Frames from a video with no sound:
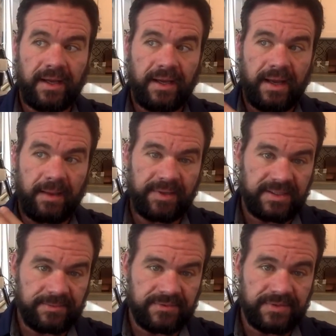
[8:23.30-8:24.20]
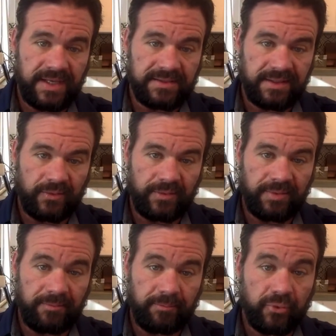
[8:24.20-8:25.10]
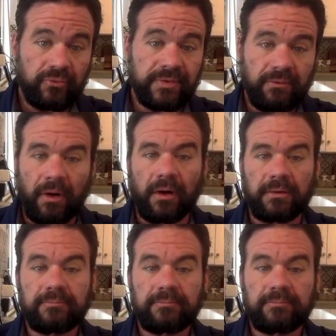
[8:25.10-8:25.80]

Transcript: how many times has Lin Wood been proven wrong?